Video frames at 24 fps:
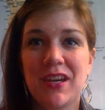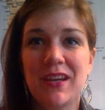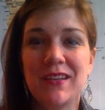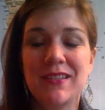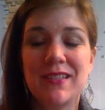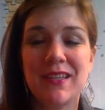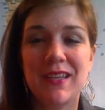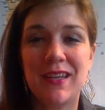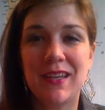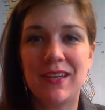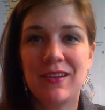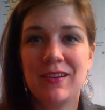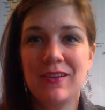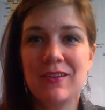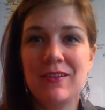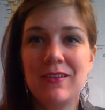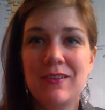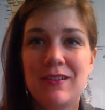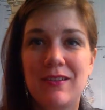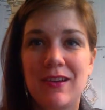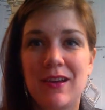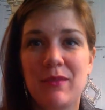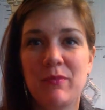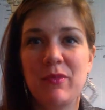Mbti
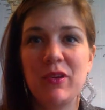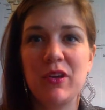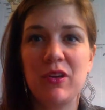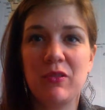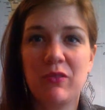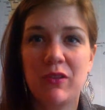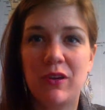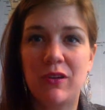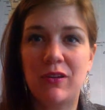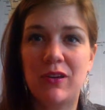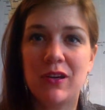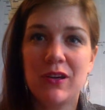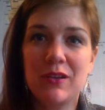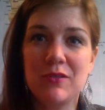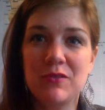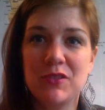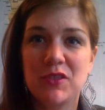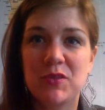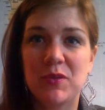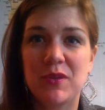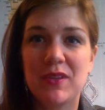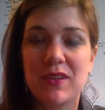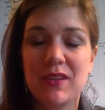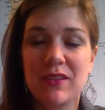here. I'm a career
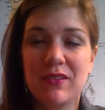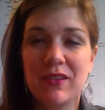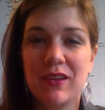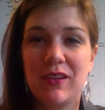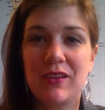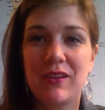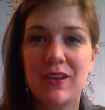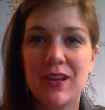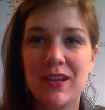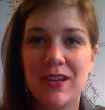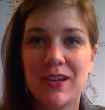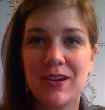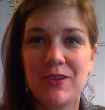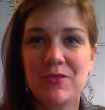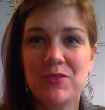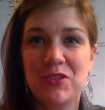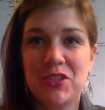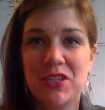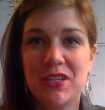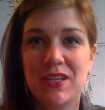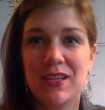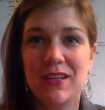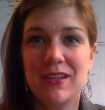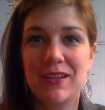coach with Clarity
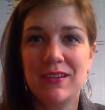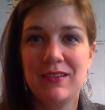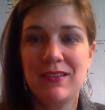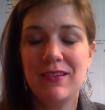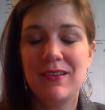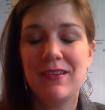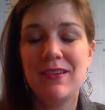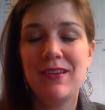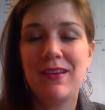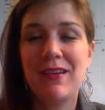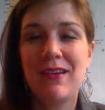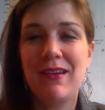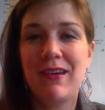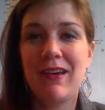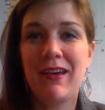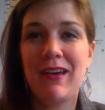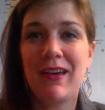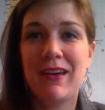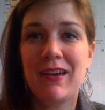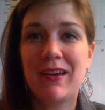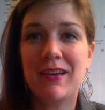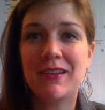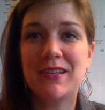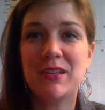Coaching,
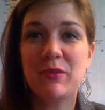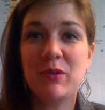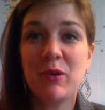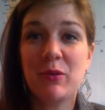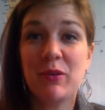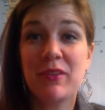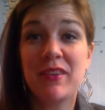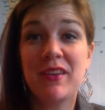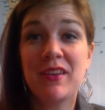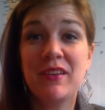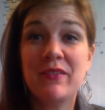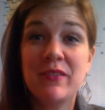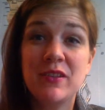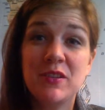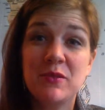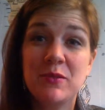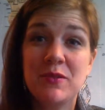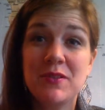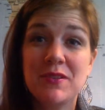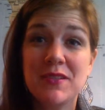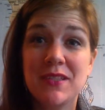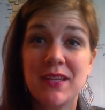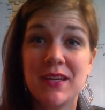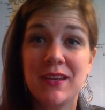and I work with
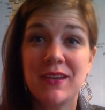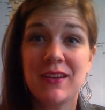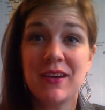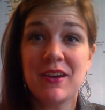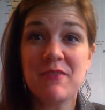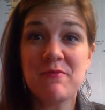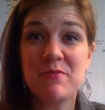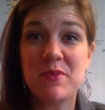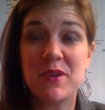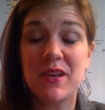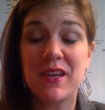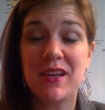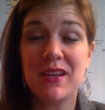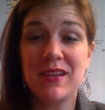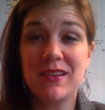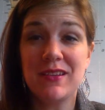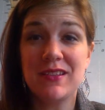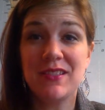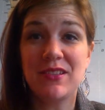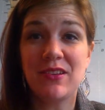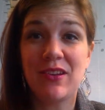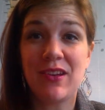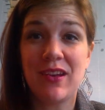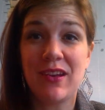individuals and
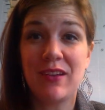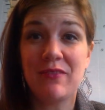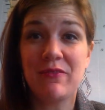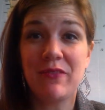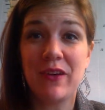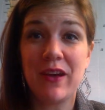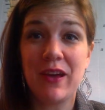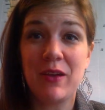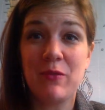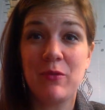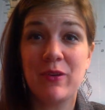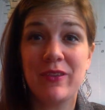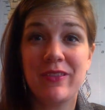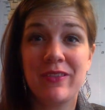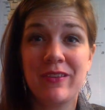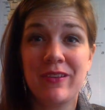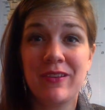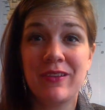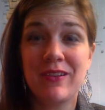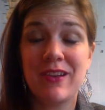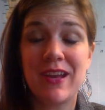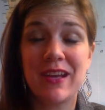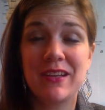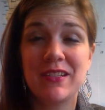companies to identify what
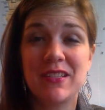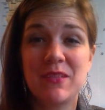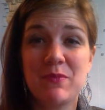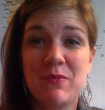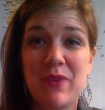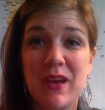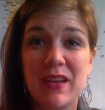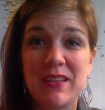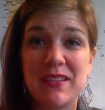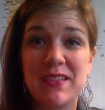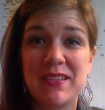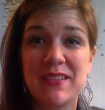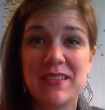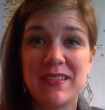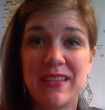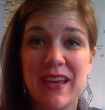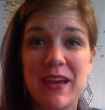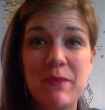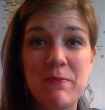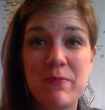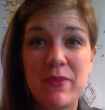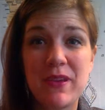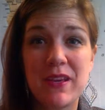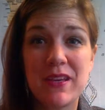their next best
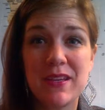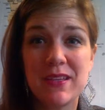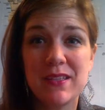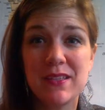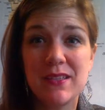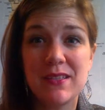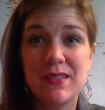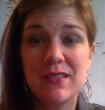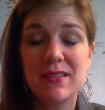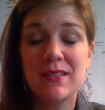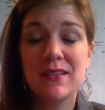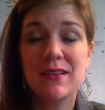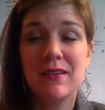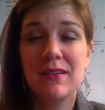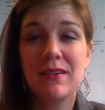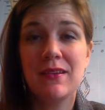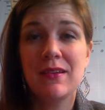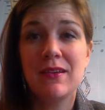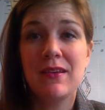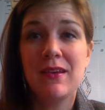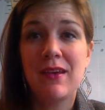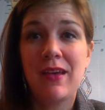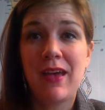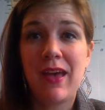step is
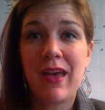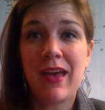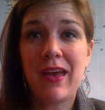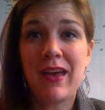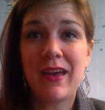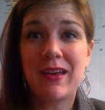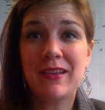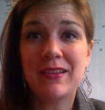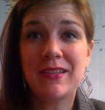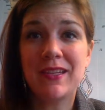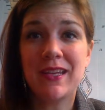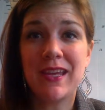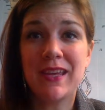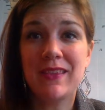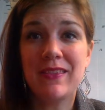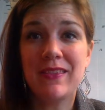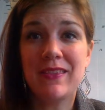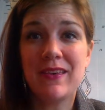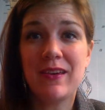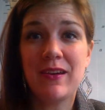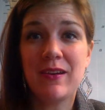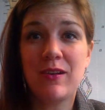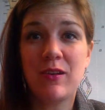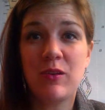and
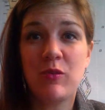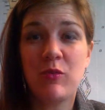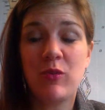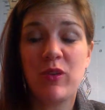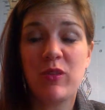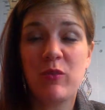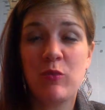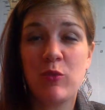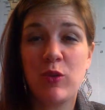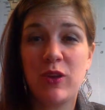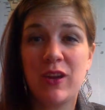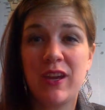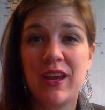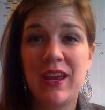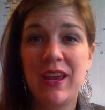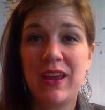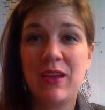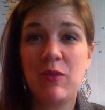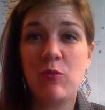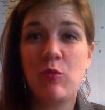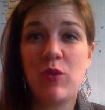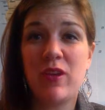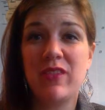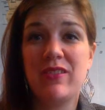get there with
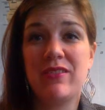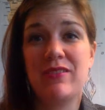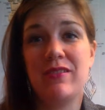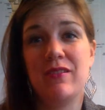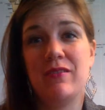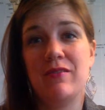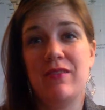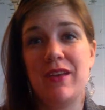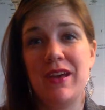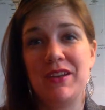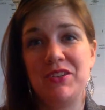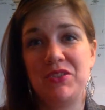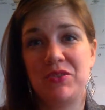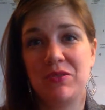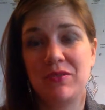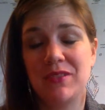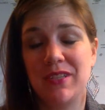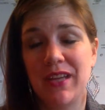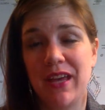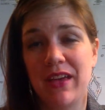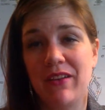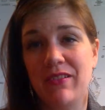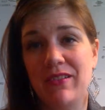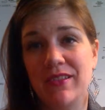working with their natural
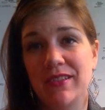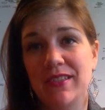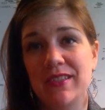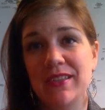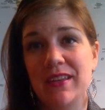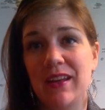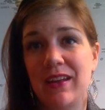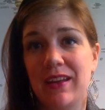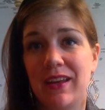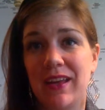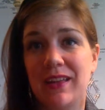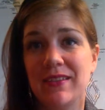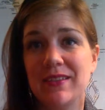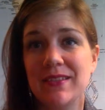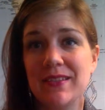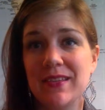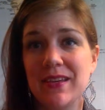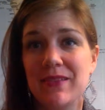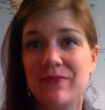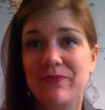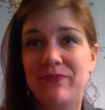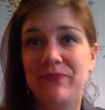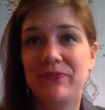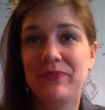talents, not against
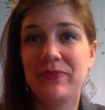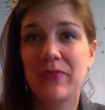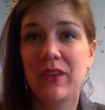them.